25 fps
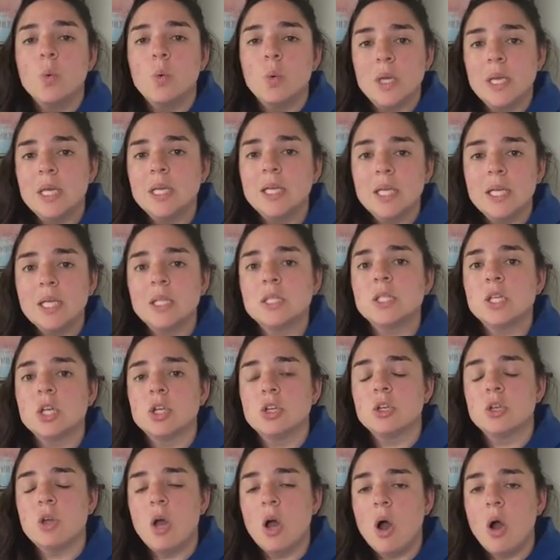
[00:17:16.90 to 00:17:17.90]
we need
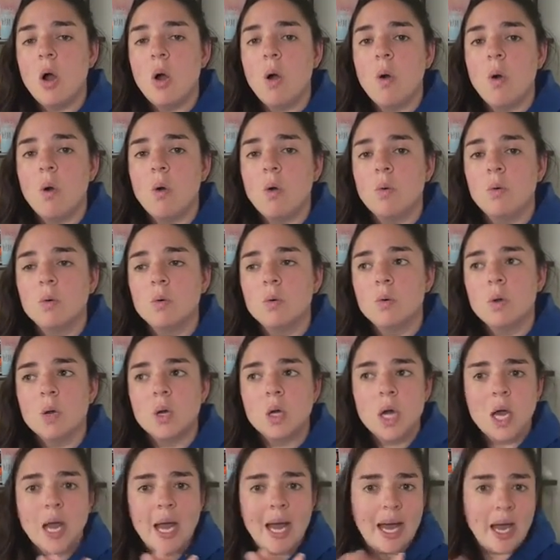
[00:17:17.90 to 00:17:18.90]
to know
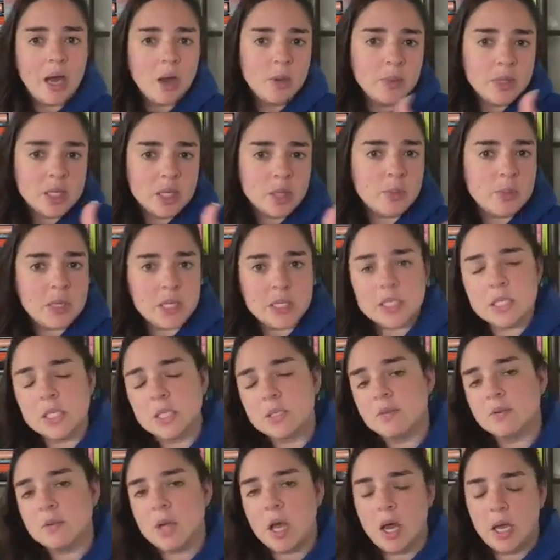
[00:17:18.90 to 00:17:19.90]
how many
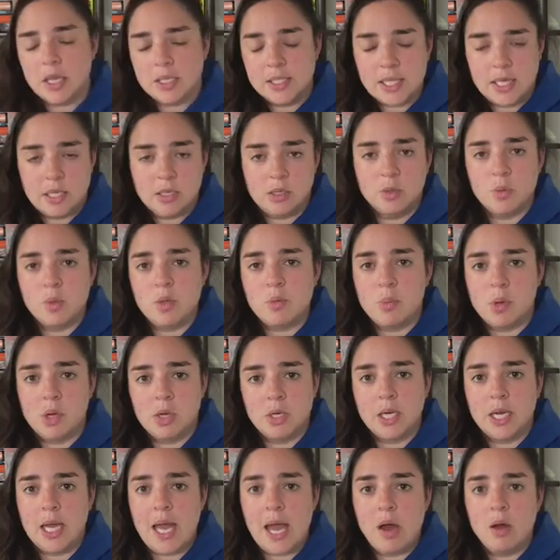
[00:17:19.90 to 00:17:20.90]
pieces of content are we
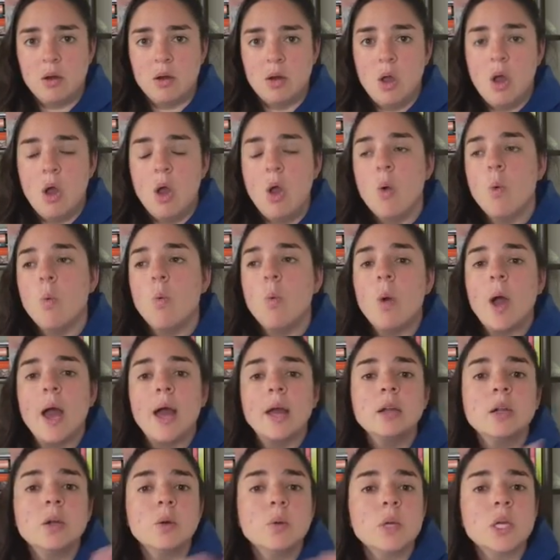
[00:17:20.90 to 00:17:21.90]
putting out?
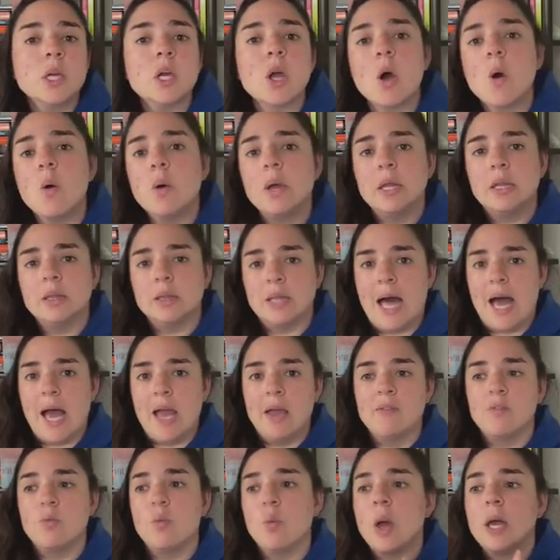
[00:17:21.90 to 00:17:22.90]
When are we going
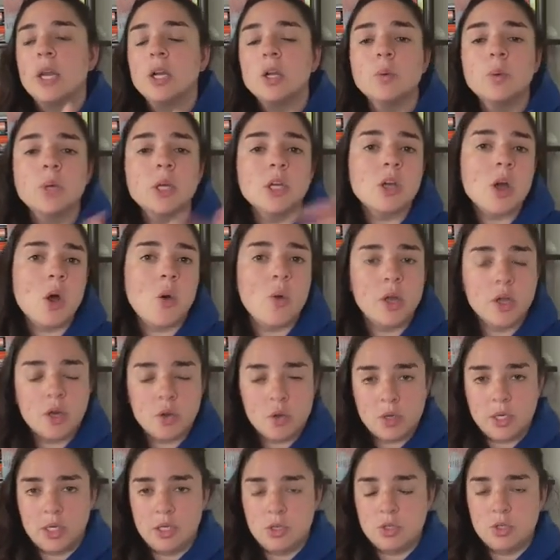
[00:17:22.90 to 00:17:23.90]
live? When are we going
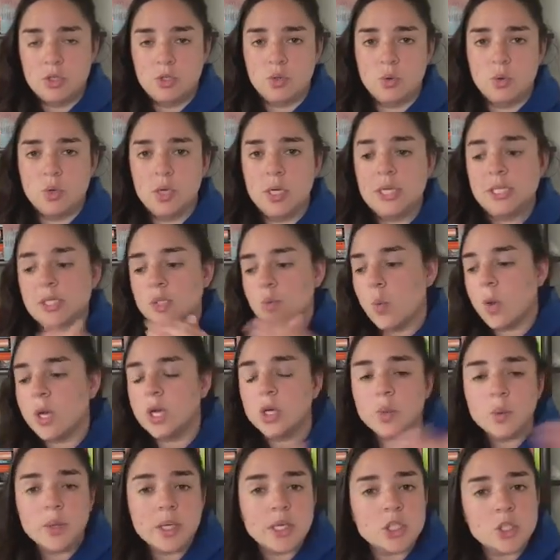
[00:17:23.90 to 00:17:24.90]
on our stories?
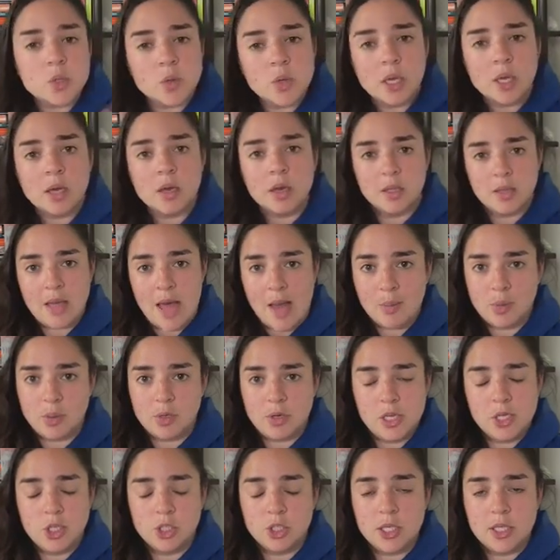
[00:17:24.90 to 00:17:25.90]
When are we doing
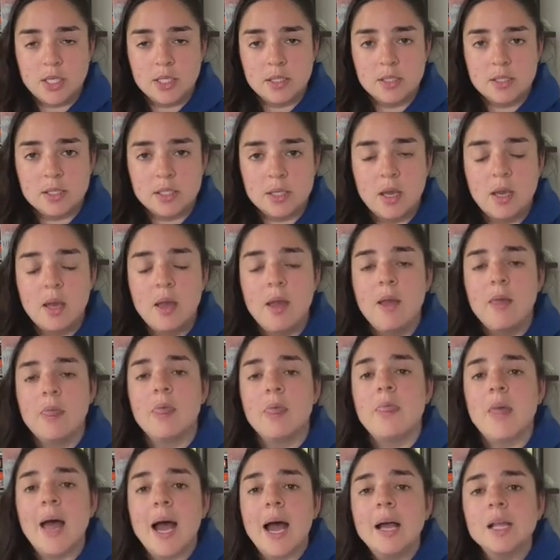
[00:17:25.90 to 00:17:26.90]
collaborations?
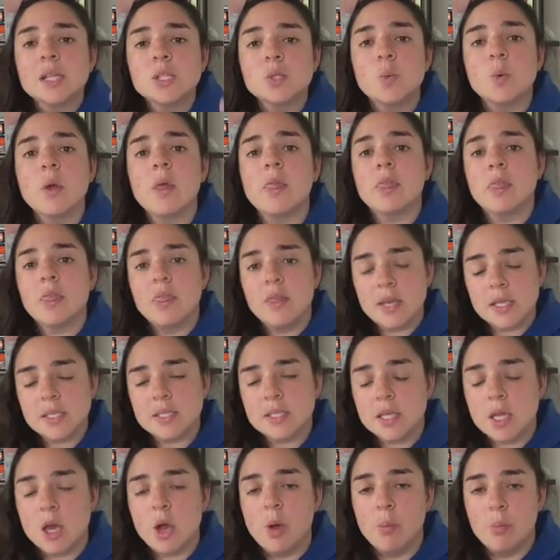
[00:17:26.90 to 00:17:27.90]
That's what
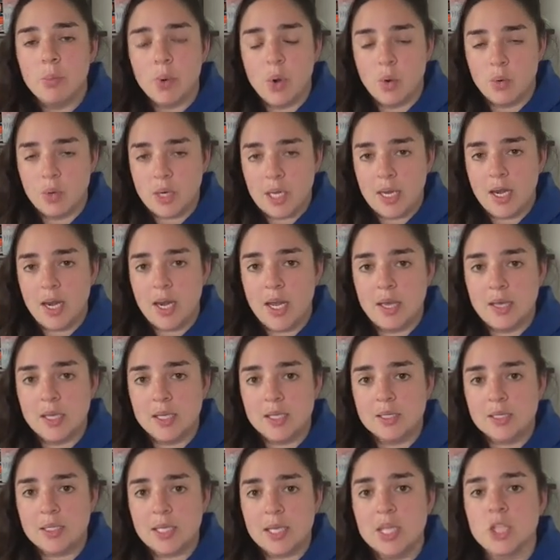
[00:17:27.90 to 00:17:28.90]
this component
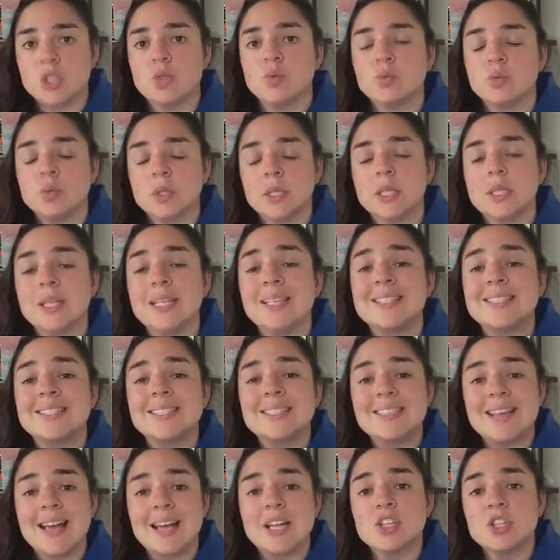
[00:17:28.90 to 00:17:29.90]
is really
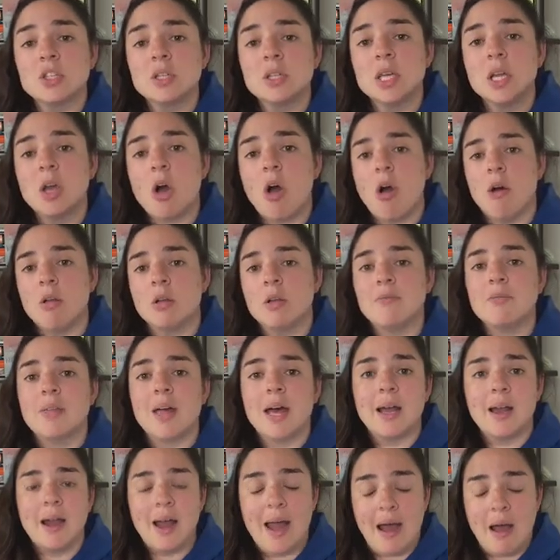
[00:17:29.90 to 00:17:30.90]
scheduling all of
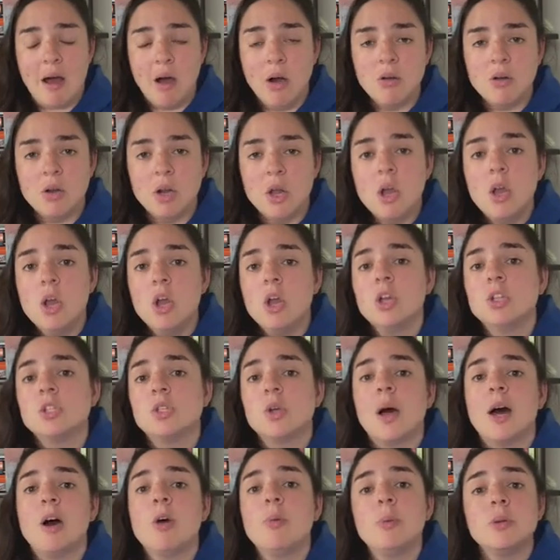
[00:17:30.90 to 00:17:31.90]
that out
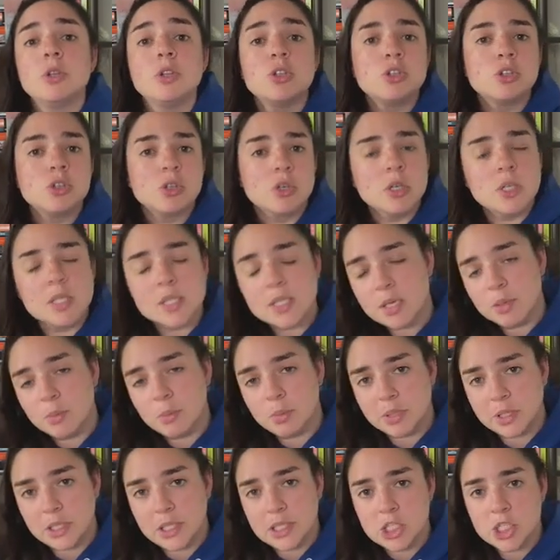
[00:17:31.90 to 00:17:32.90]
to help ensure its
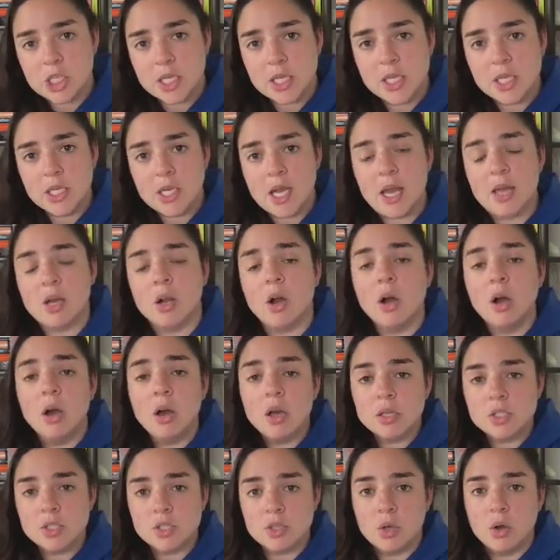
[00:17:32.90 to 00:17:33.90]
completion, and
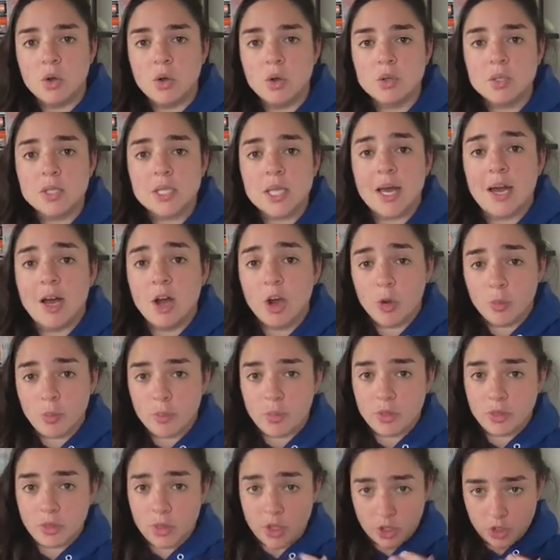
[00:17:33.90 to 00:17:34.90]
also to
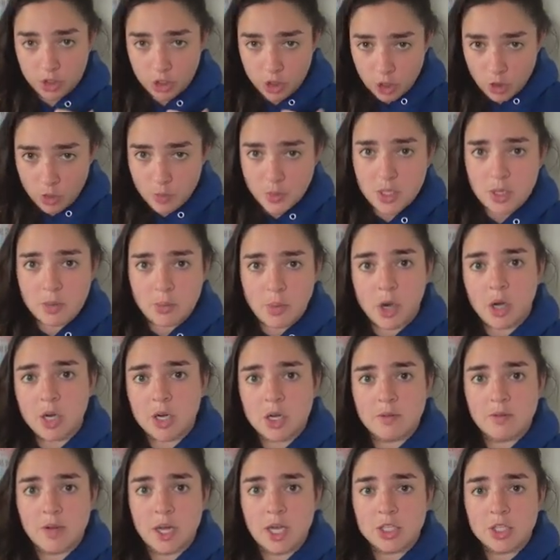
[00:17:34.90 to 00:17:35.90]
help the human
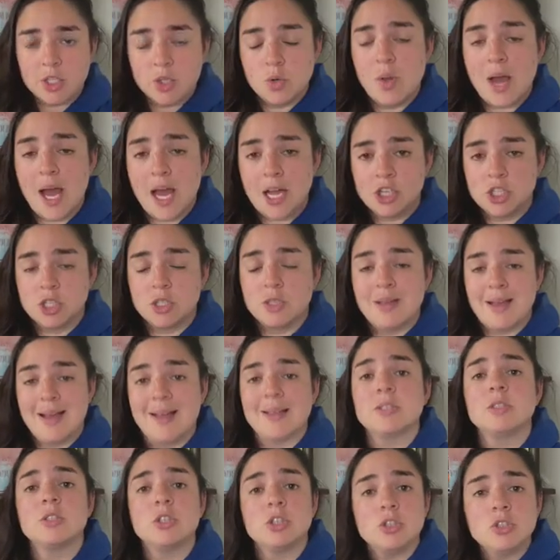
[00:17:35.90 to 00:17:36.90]
part of us who actually
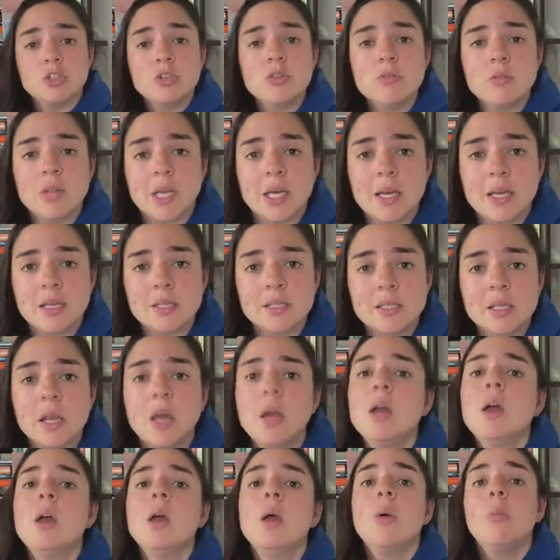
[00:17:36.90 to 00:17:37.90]
has to do this
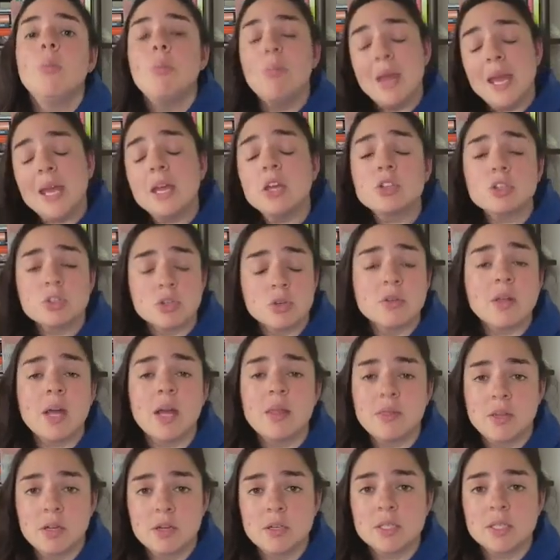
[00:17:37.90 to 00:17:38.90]
make sure
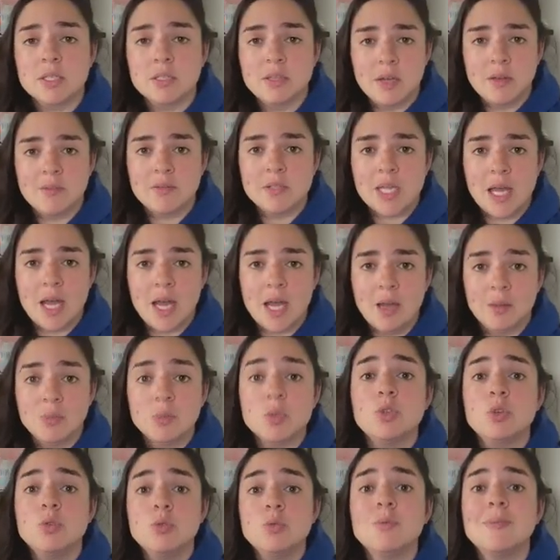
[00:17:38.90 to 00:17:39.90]
that there's enough
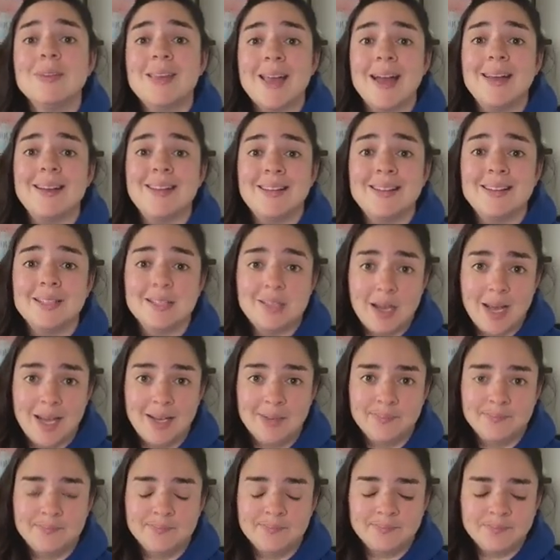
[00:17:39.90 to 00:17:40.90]
time to get it
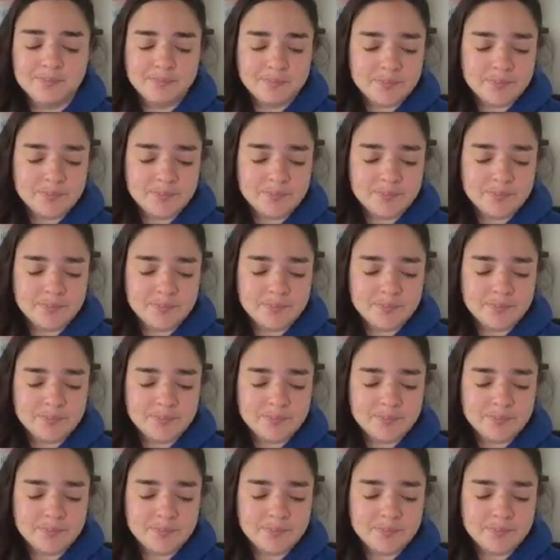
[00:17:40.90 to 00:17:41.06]
done.